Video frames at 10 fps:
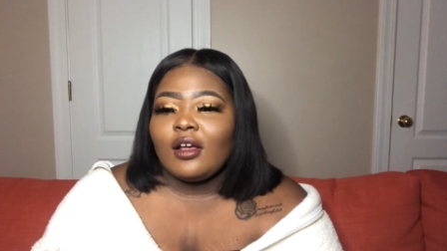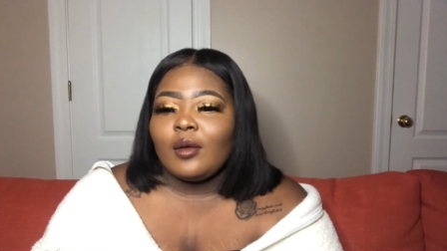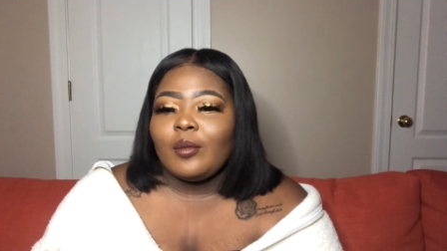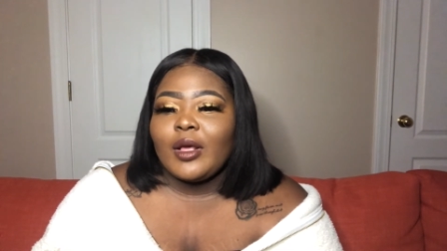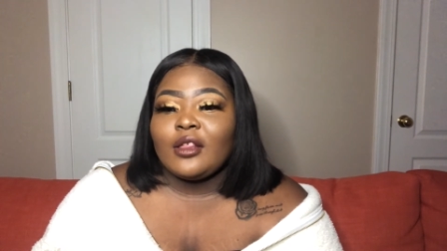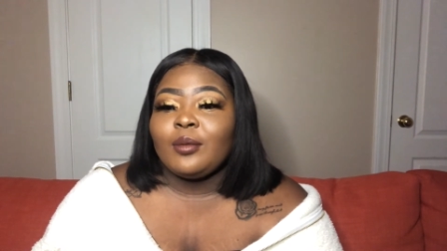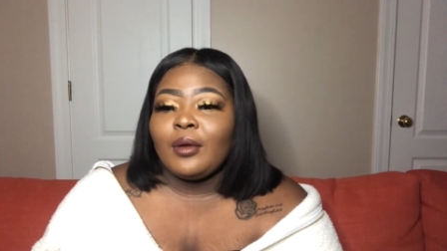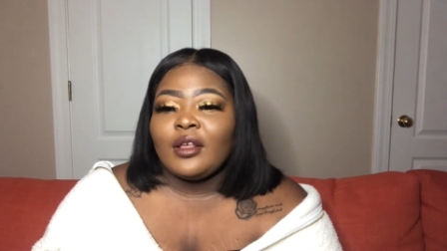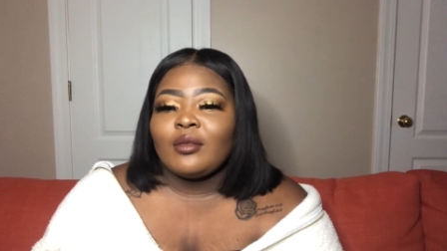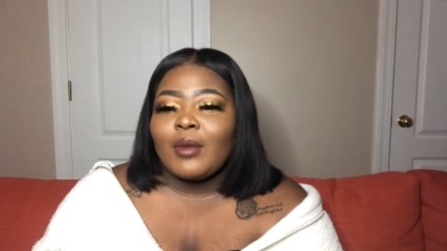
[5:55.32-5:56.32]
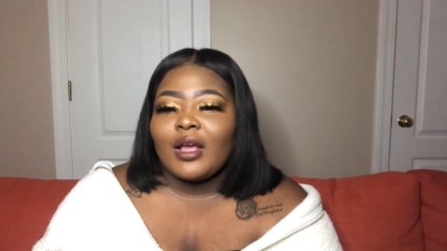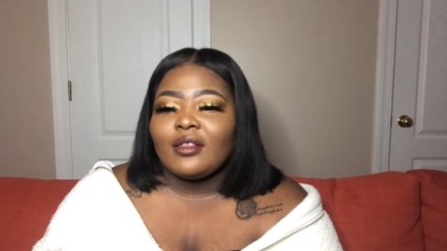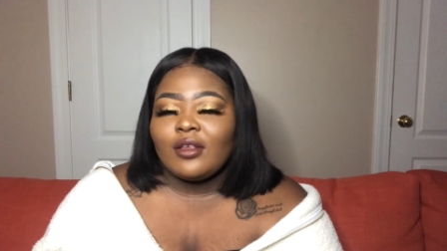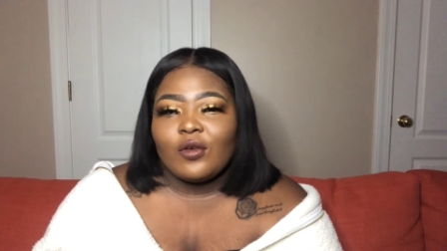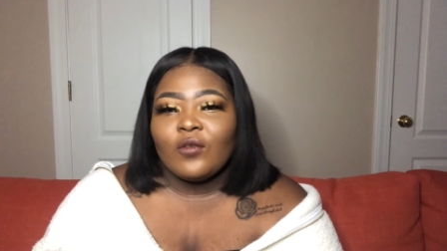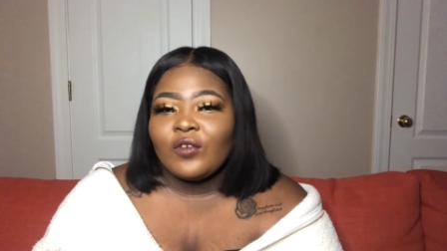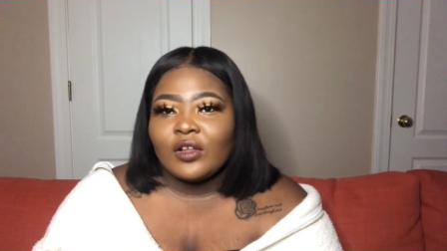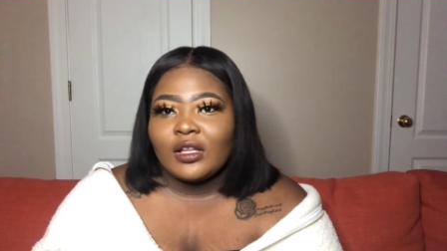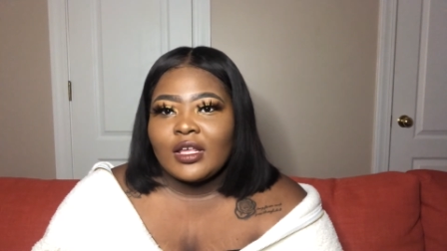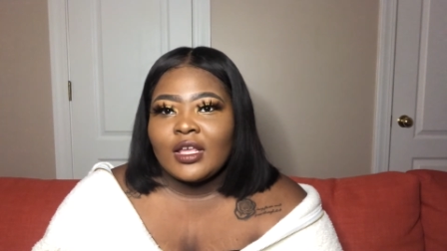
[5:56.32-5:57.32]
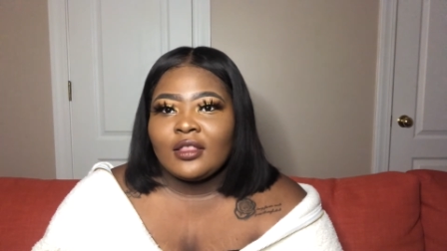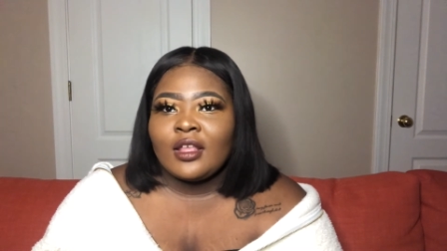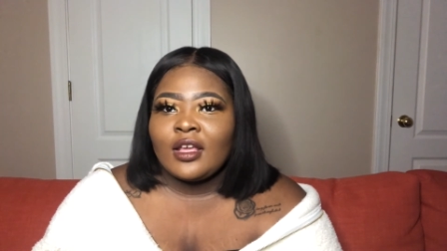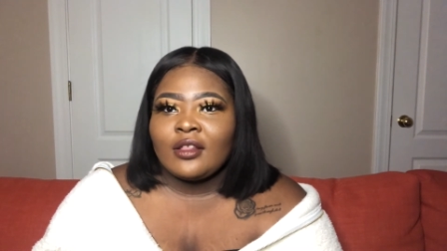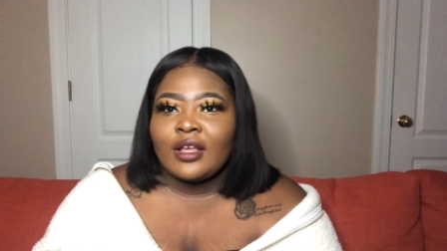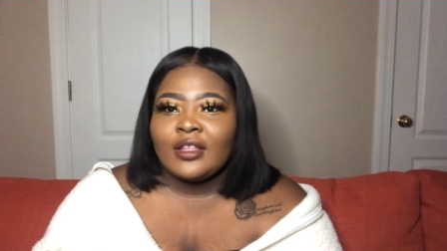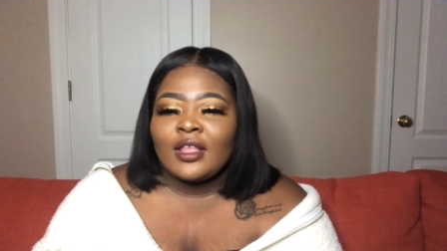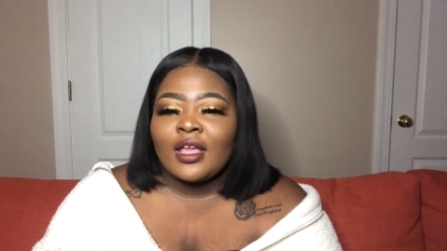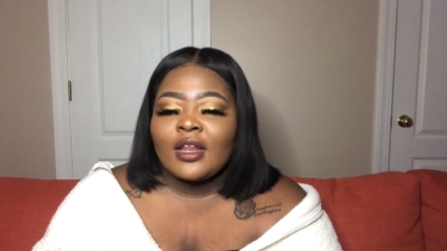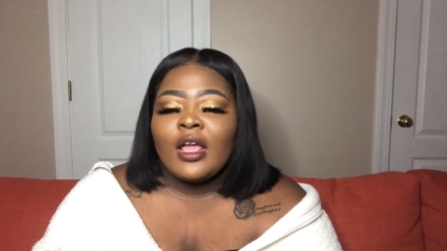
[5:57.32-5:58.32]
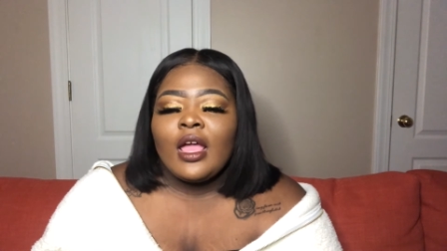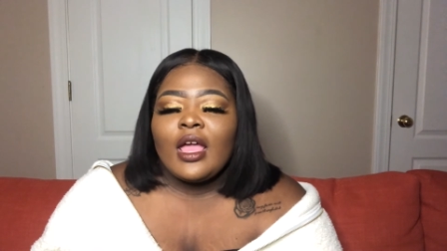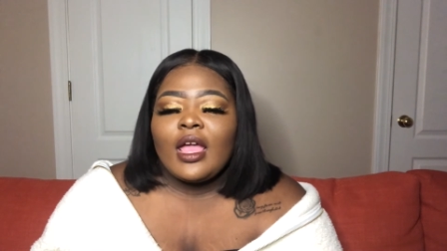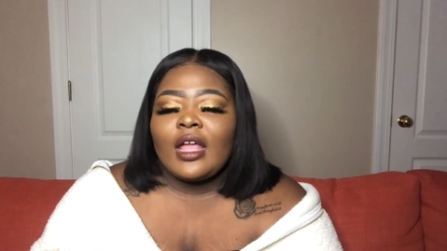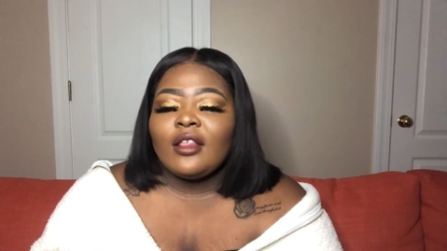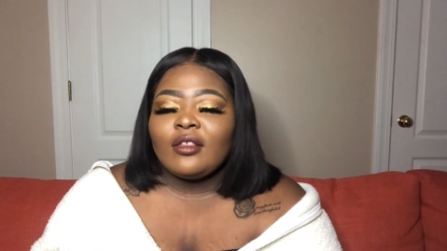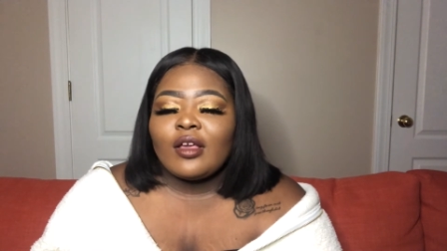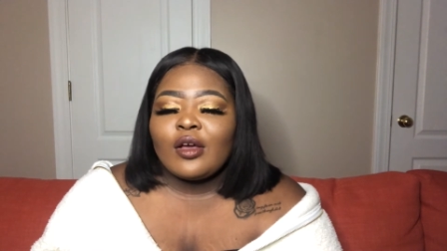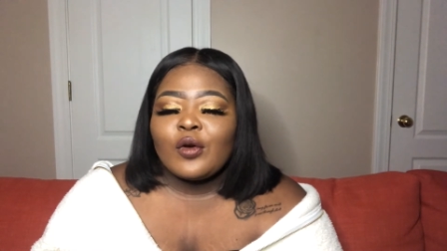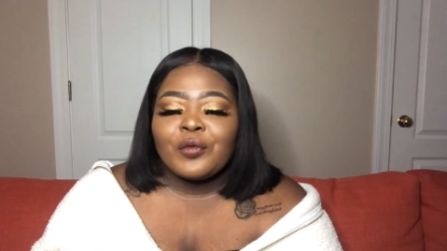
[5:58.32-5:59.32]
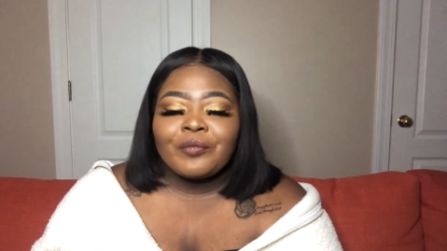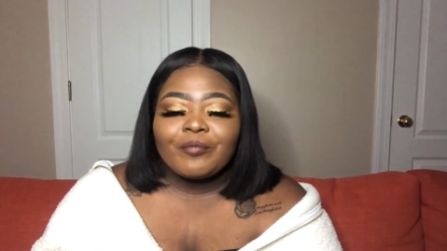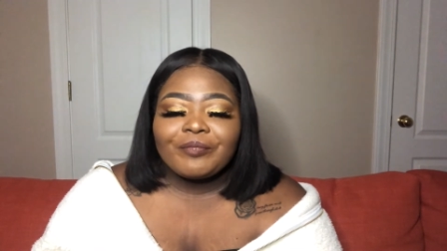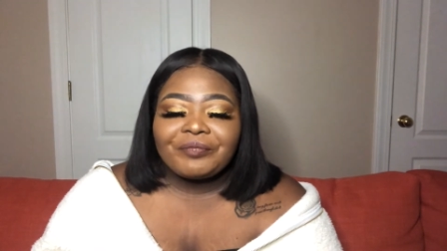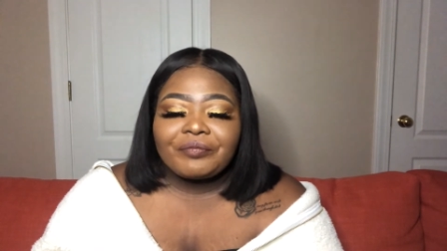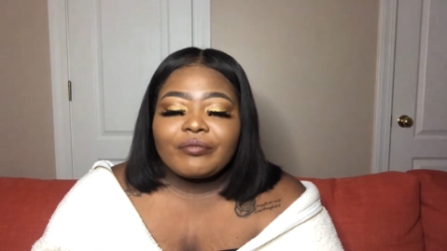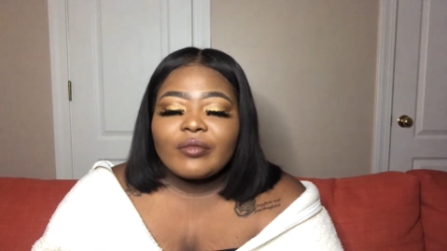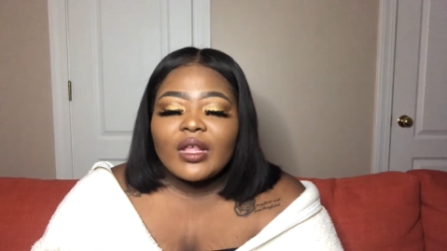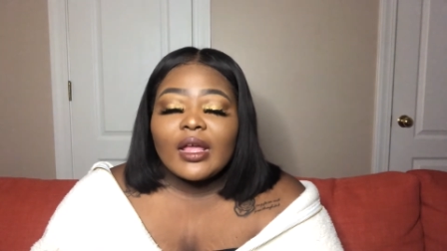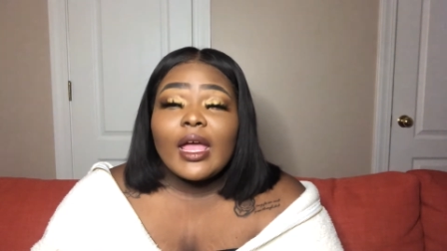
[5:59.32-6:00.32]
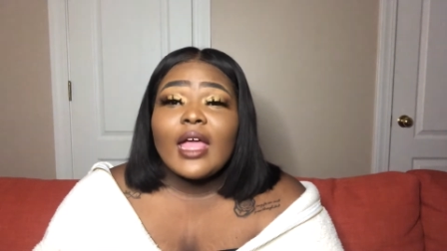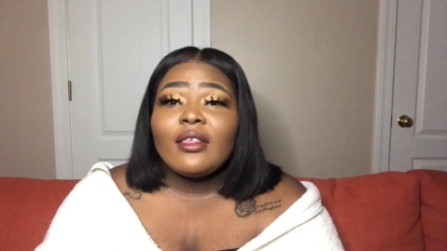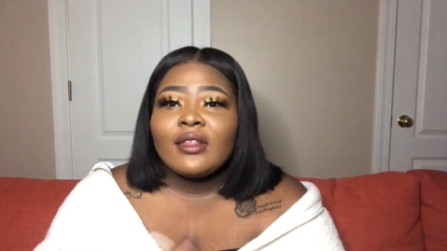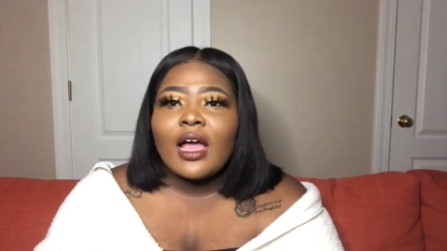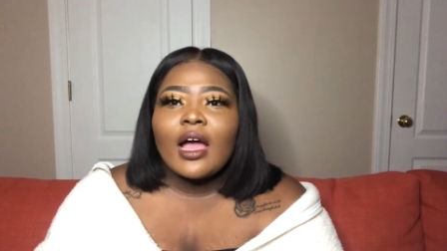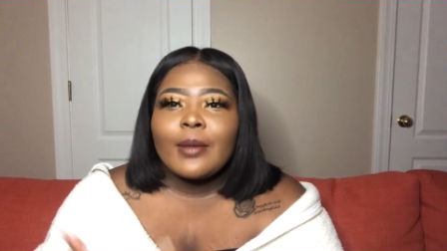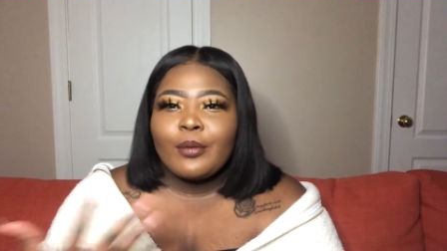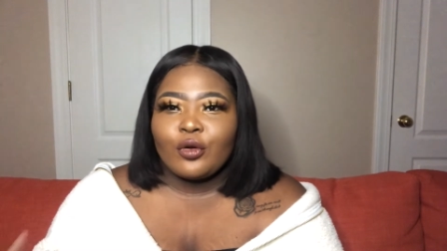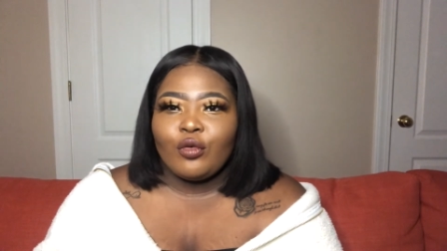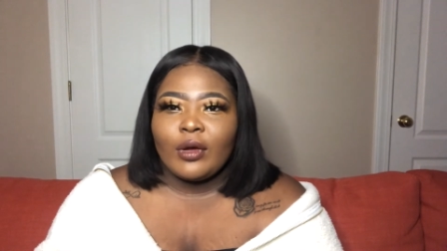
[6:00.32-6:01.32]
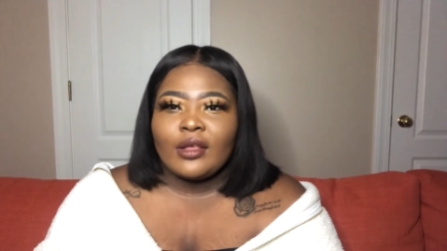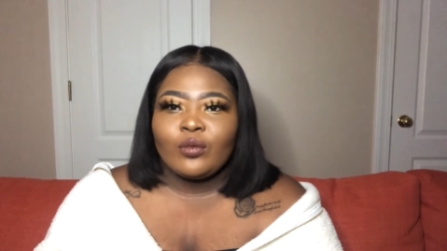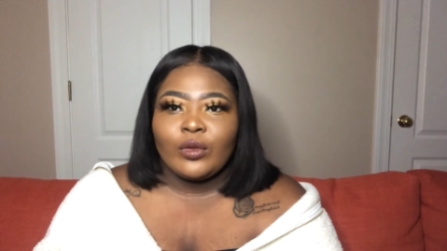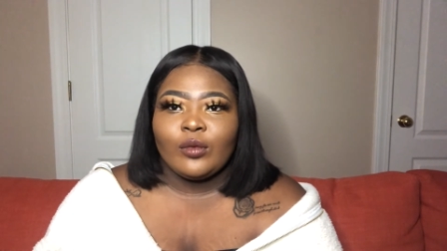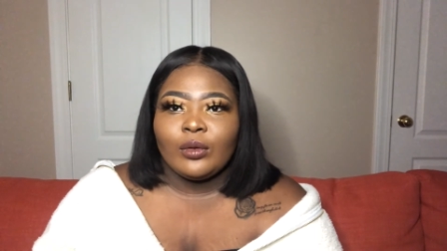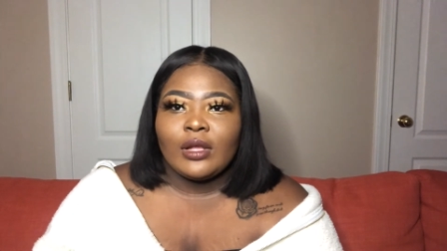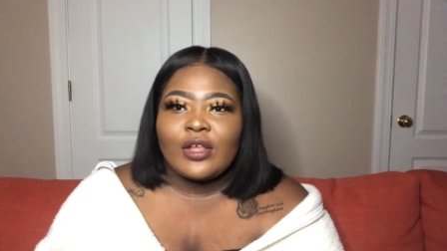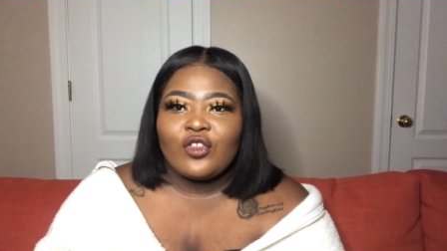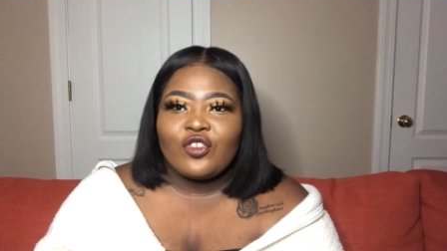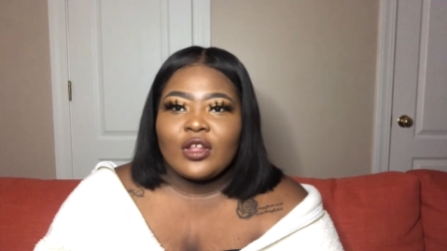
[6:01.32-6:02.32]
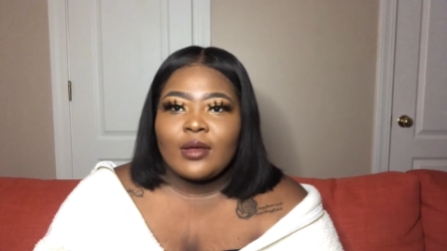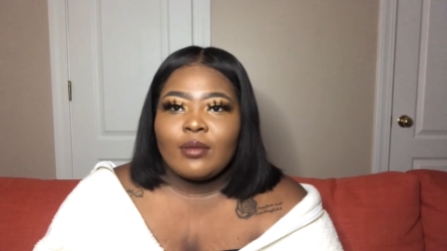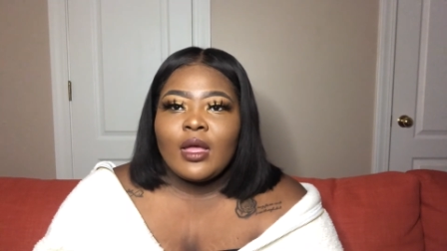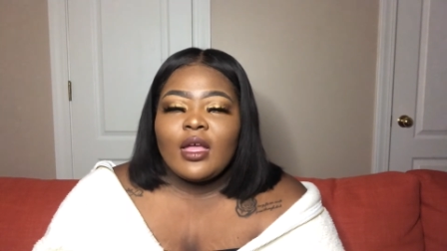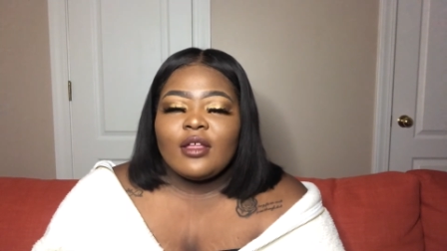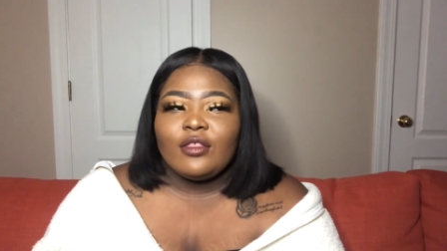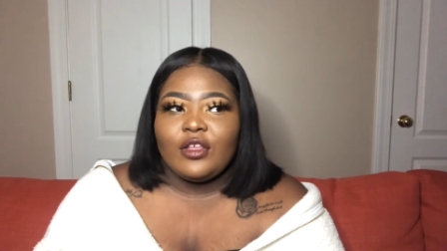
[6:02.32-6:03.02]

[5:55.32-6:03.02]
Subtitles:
express myself fully and things like that. And so, as time progressed with the relationship, the